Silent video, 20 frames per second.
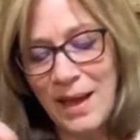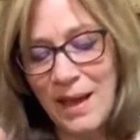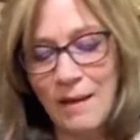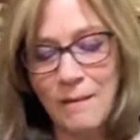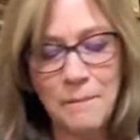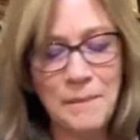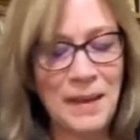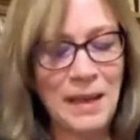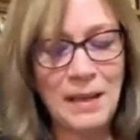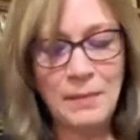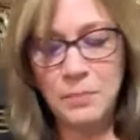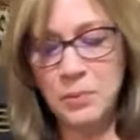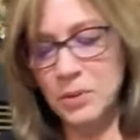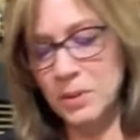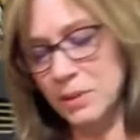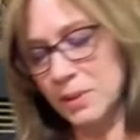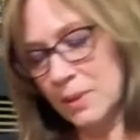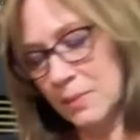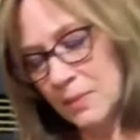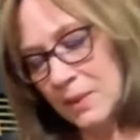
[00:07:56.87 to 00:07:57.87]
Have paper or
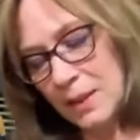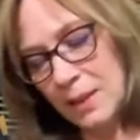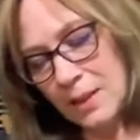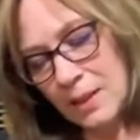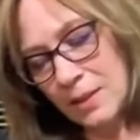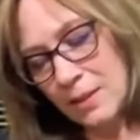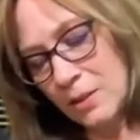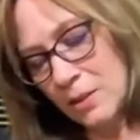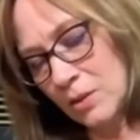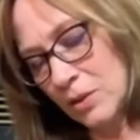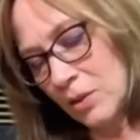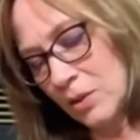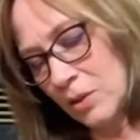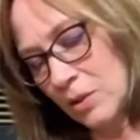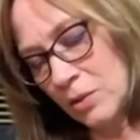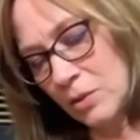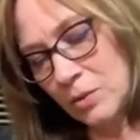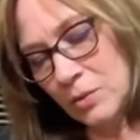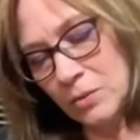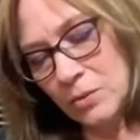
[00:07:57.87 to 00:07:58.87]
something under
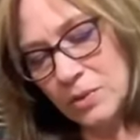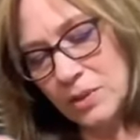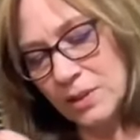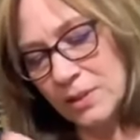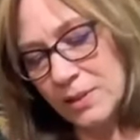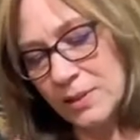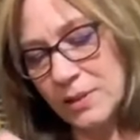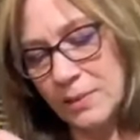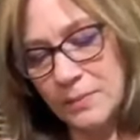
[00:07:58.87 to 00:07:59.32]
you, just